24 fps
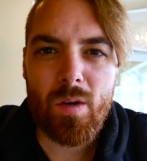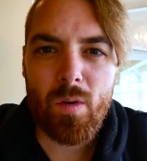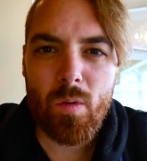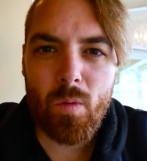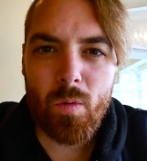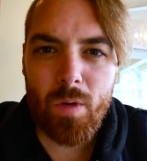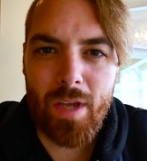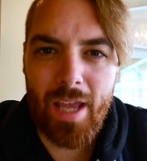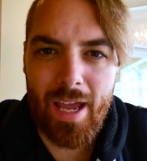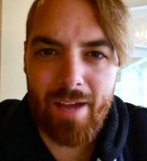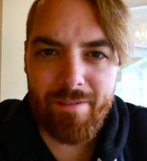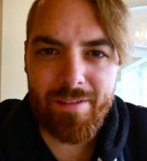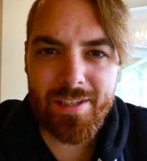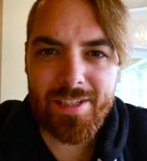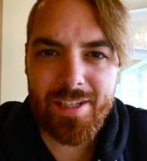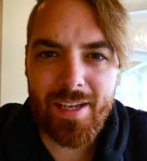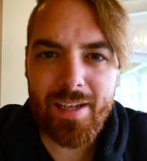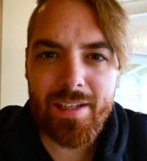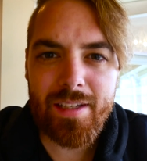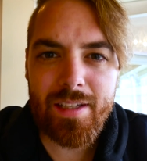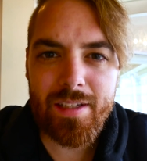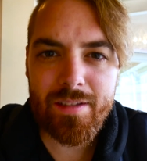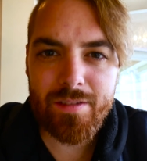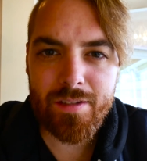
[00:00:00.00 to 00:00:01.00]
We have this
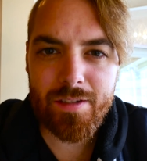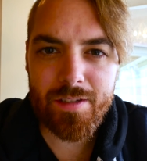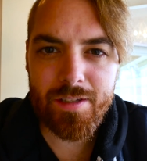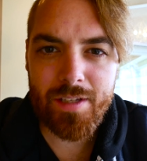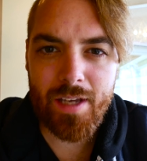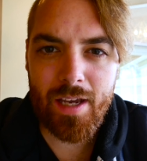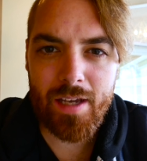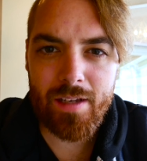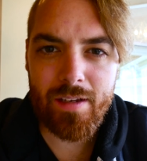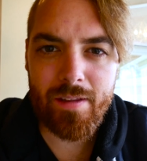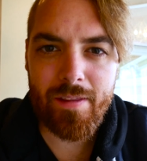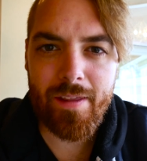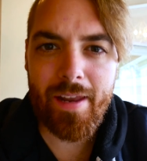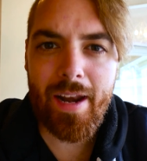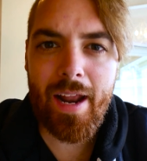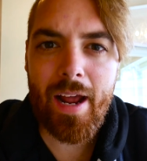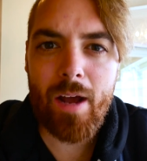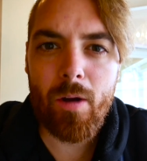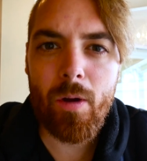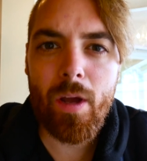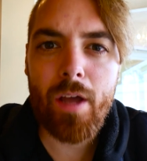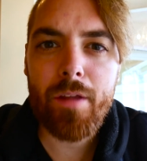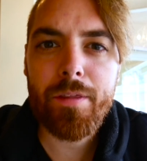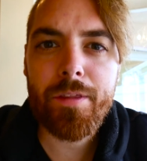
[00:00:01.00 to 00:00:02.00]
idea in society that
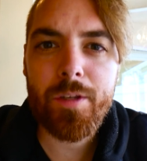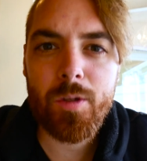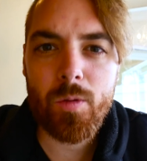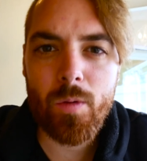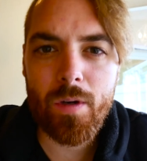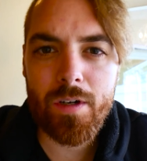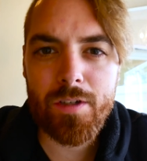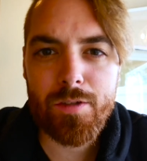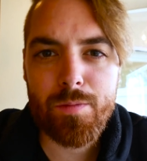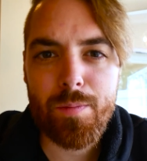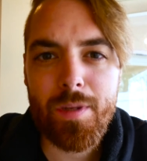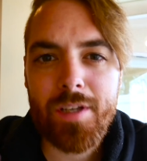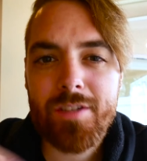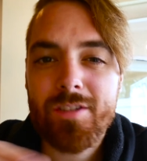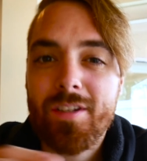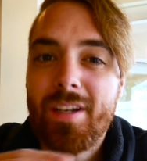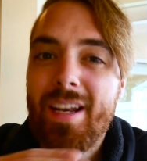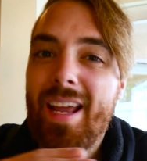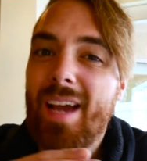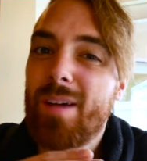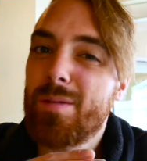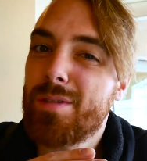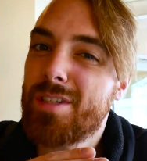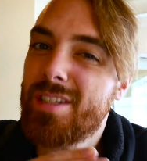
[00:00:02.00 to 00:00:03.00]
how healthy you are is based on
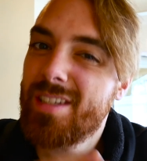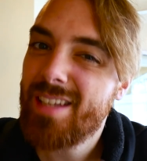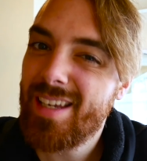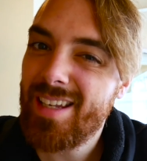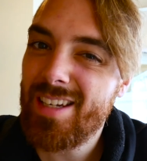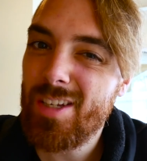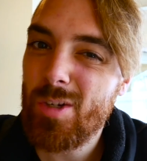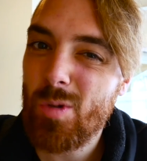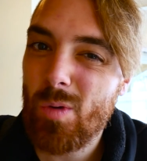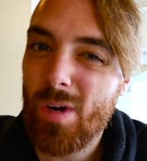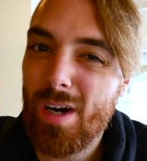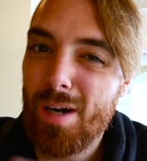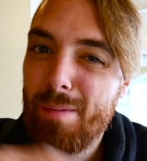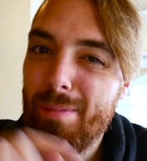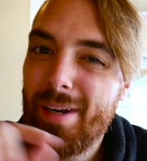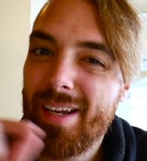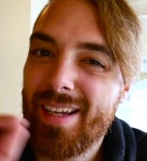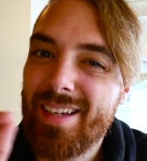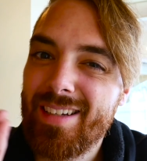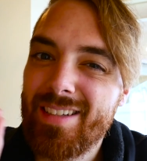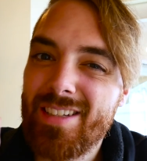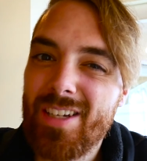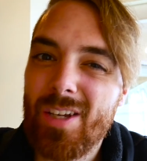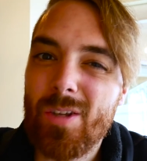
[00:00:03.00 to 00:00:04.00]
how skinny you are, but I
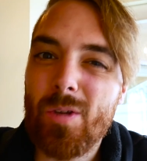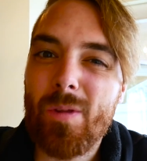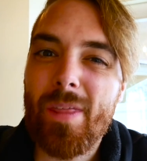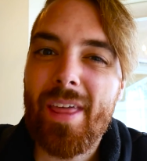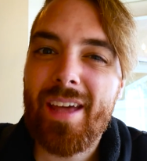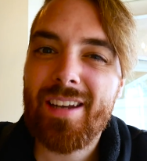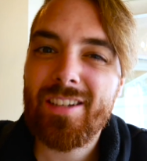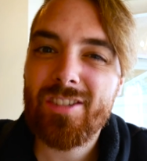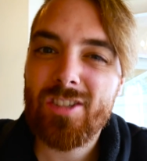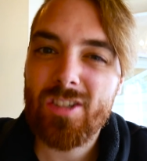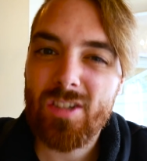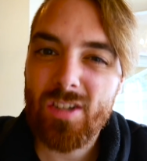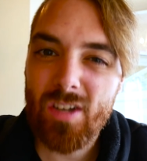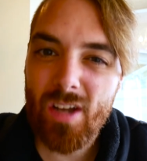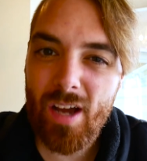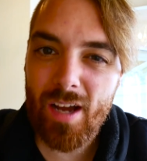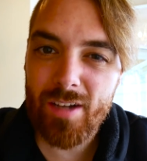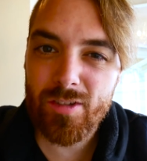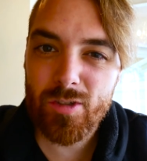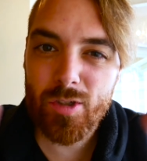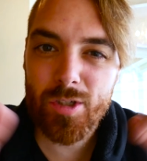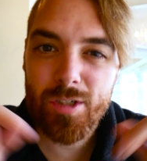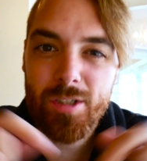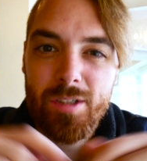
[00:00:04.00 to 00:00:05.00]
can tell you that is
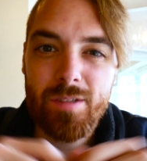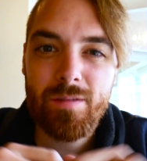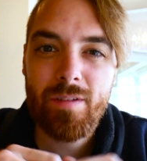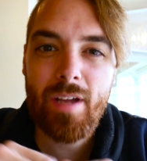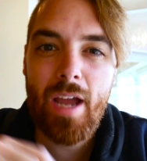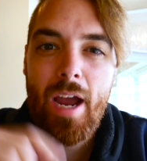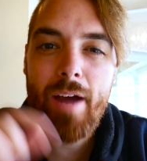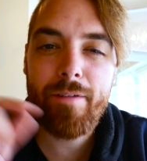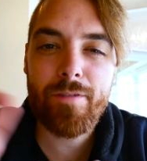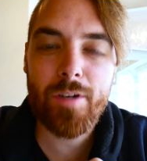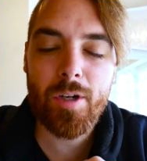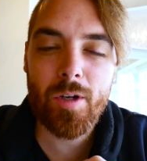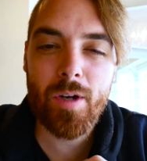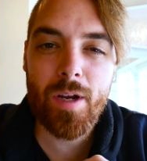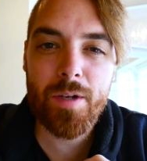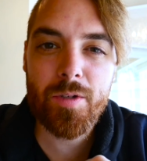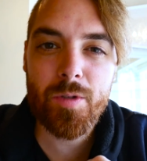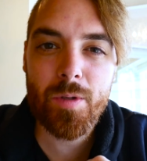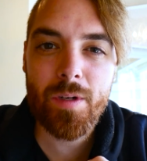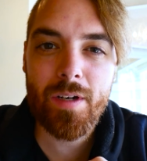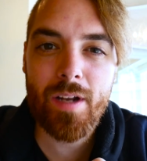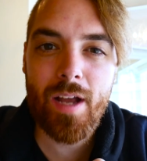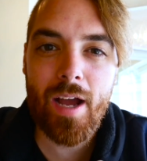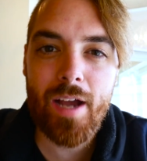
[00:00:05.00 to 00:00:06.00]
not true. After I
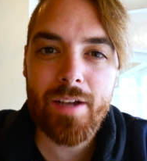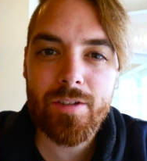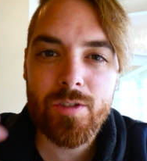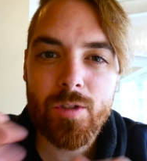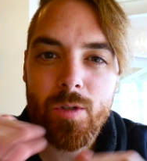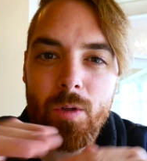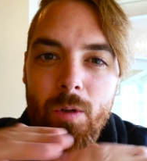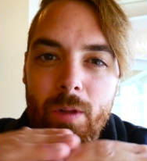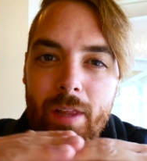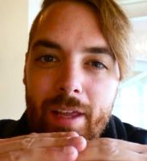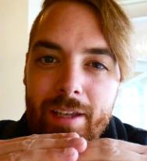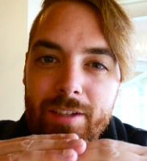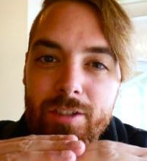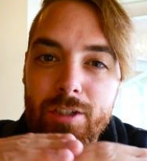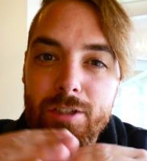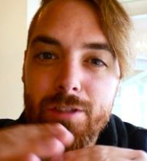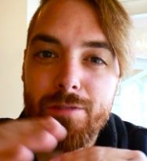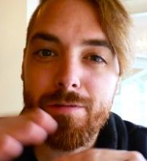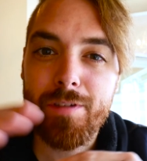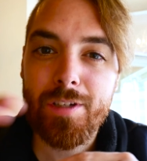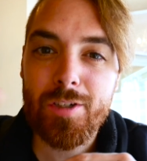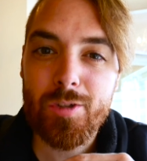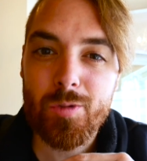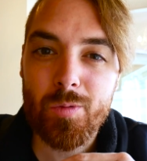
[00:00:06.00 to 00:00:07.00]
graduated high school, I
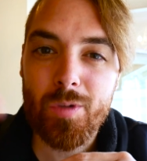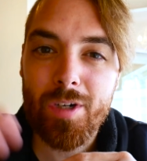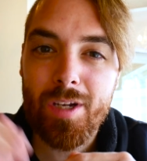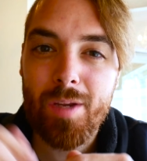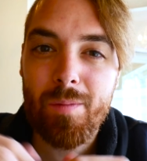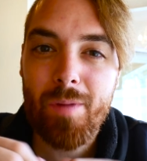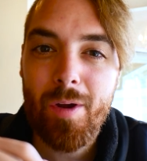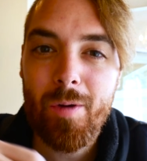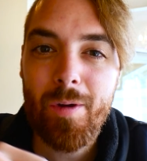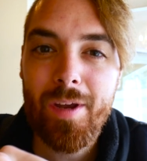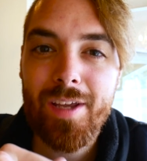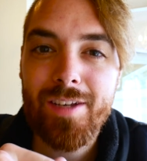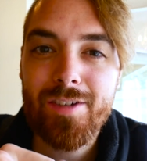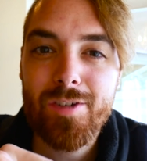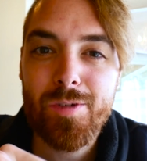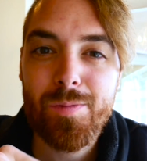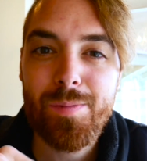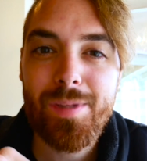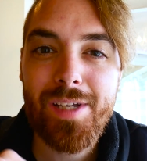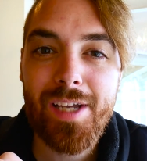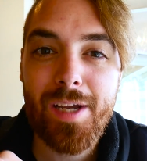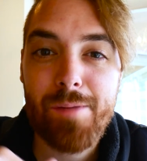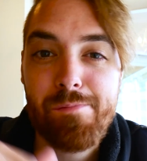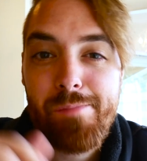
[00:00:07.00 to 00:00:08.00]
just finished working my way into
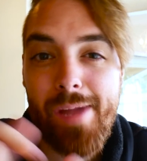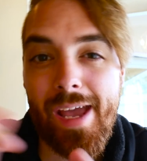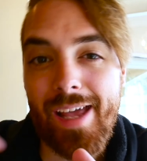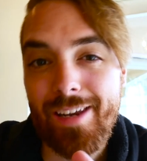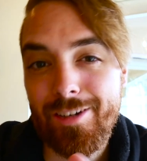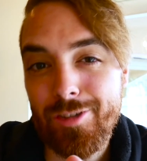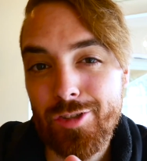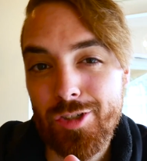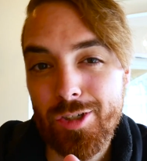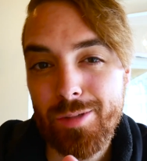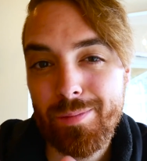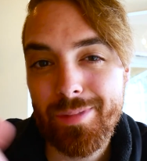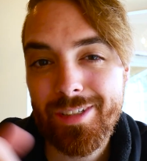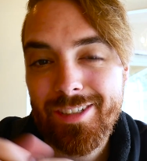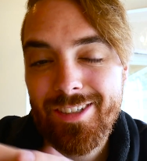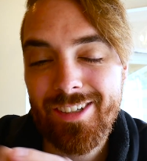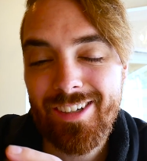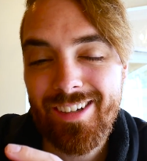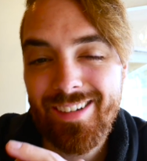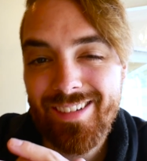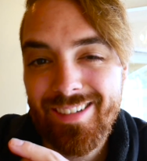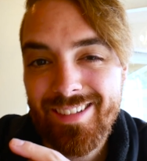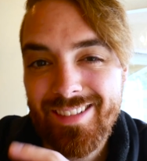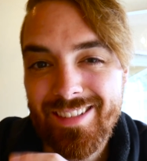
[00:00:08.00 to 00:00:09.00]
being a manager at
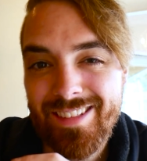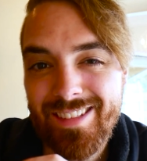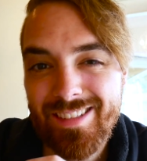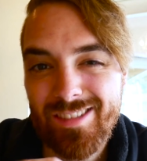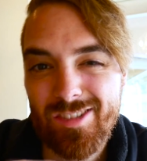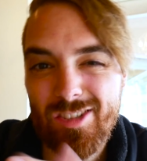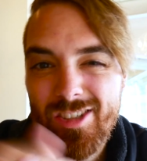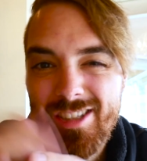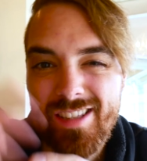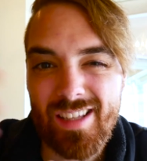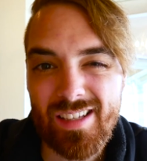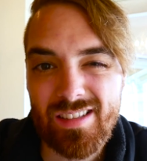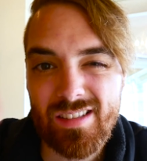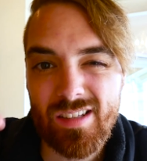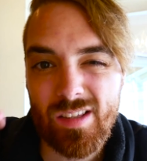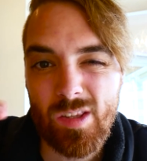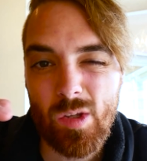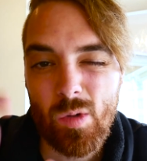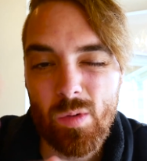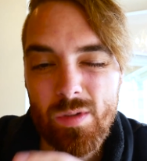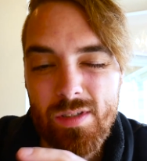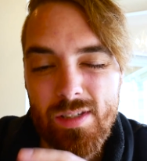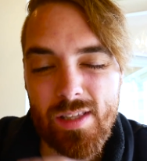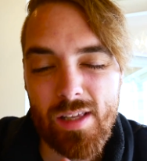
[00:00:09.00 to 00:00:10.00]
McDonald's, just like the
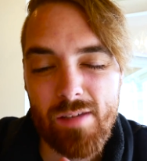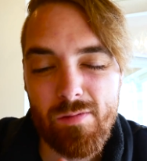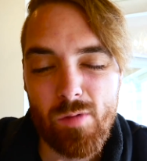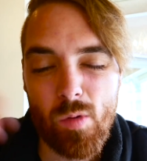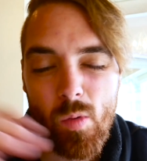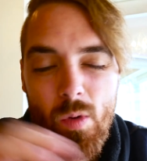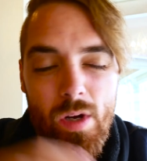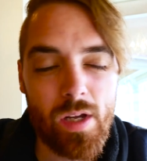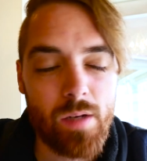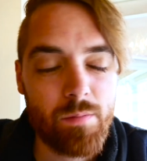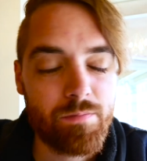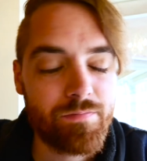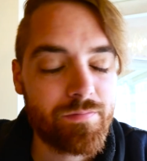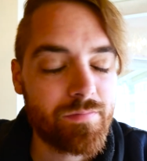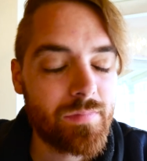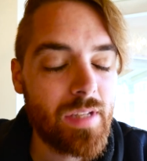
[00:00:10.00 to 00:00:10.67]
lowest level one.